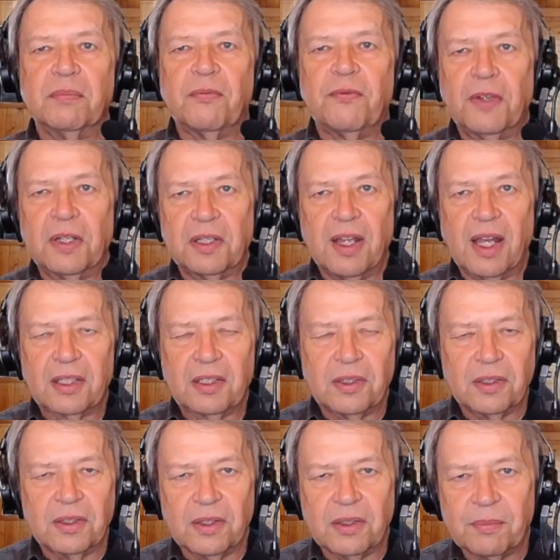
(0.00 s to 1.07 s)
what the guy
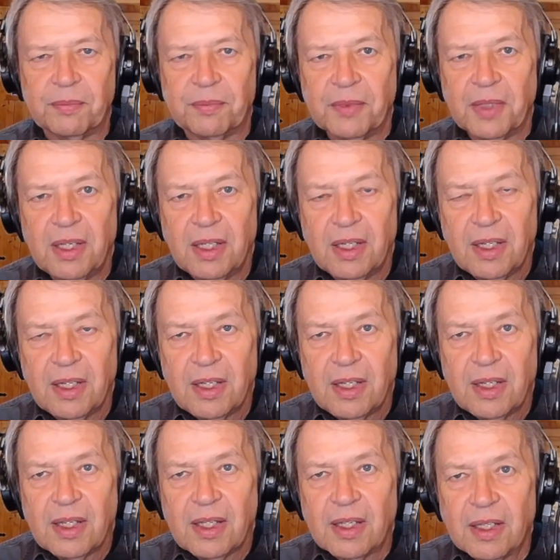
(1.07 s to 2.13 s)
was doing
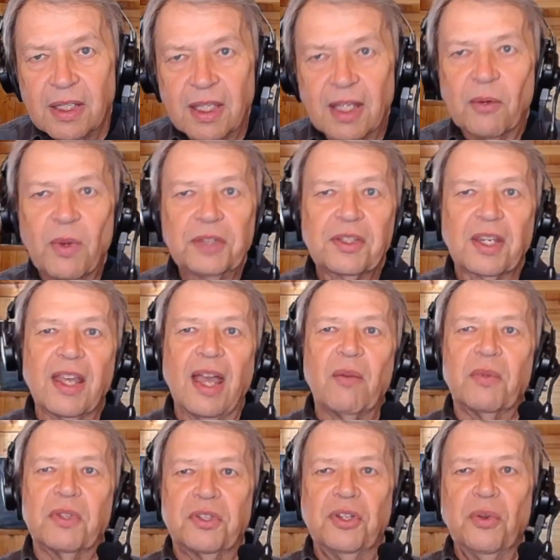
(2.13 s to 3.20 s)
is he was
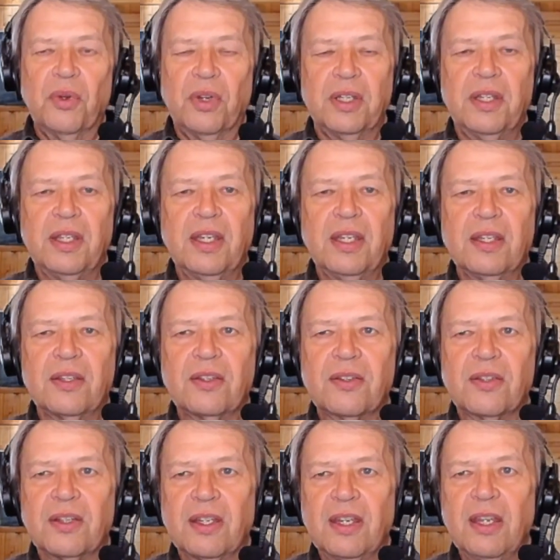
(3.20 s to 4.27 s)
grinding down my
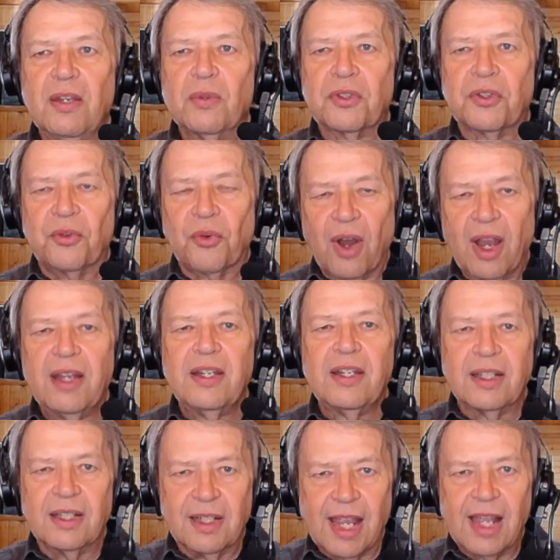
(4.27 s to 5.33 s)
toenail. Yeah, it's like
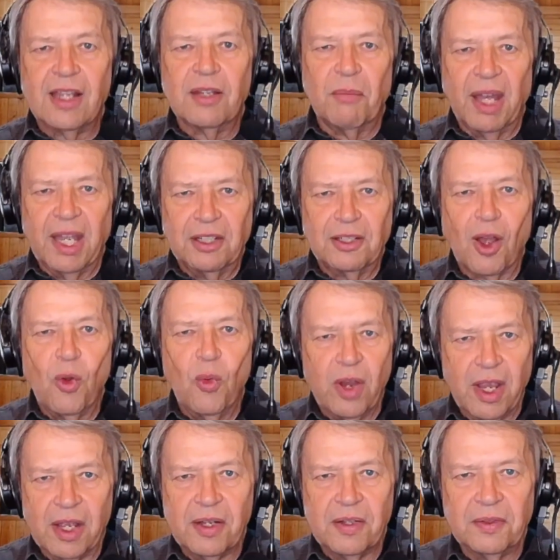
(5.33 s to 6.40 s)
going to a
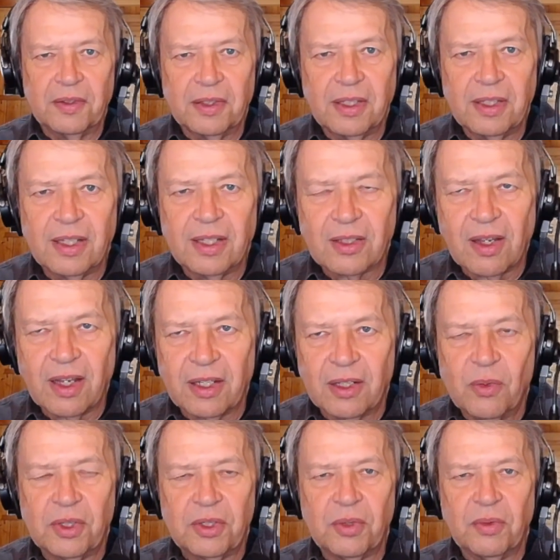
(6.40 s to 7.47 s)
dentist, only it didn't hurt.
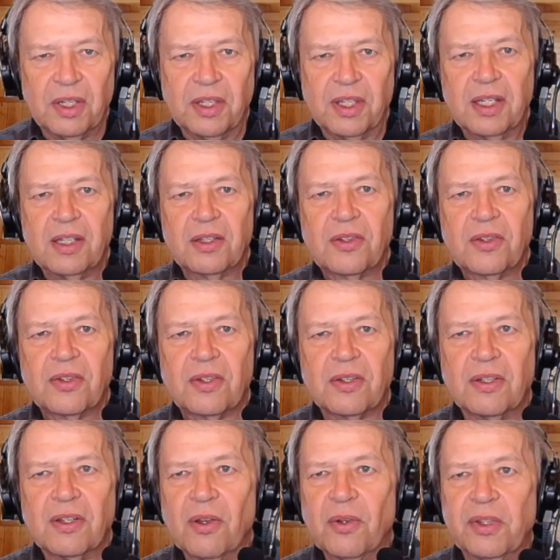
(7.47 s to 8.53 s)

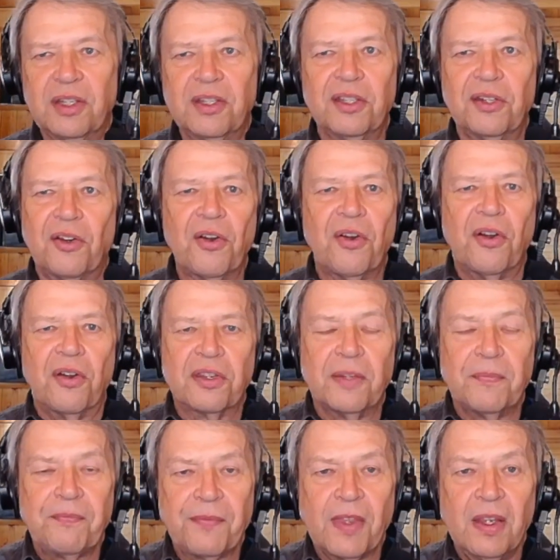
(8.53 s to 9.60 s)
But there was something in my
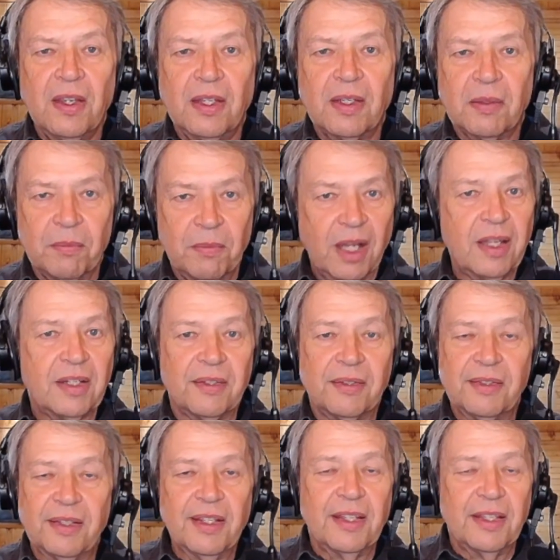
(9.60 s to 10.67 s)
brain that
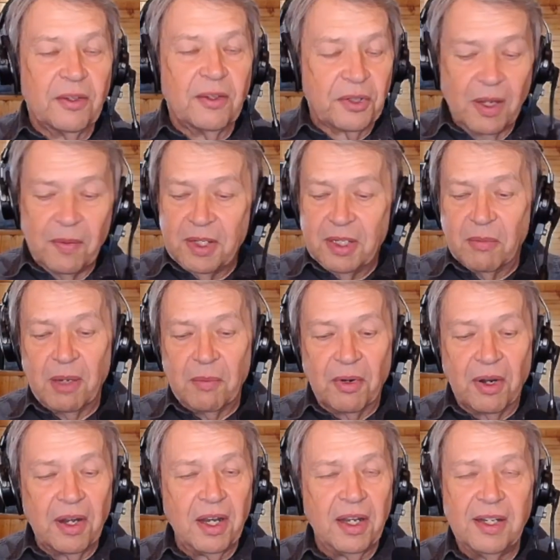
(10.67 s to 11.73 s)
said, this
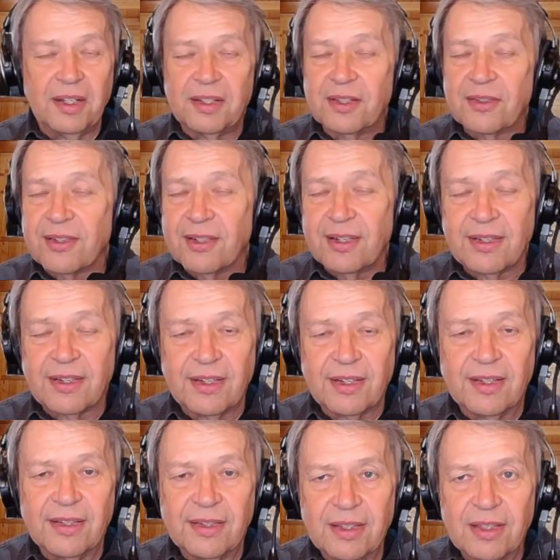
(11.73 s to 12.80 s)
is supposed to hurt,
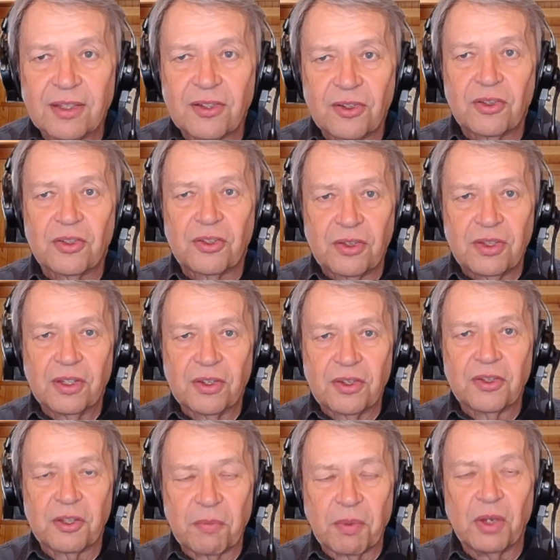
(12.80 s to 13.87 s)
even though it
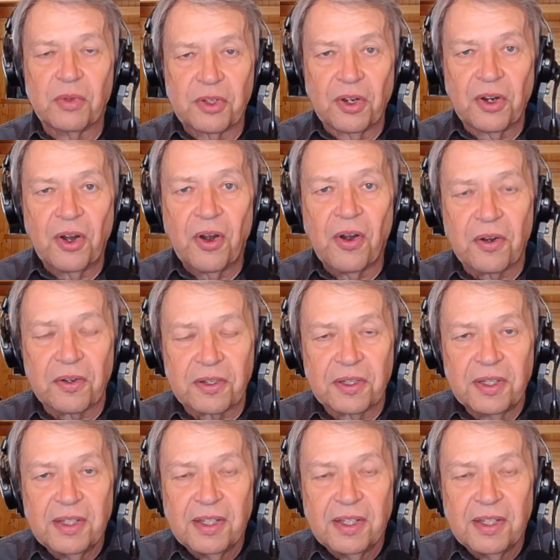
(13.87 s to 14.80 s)
didn't. So I learned,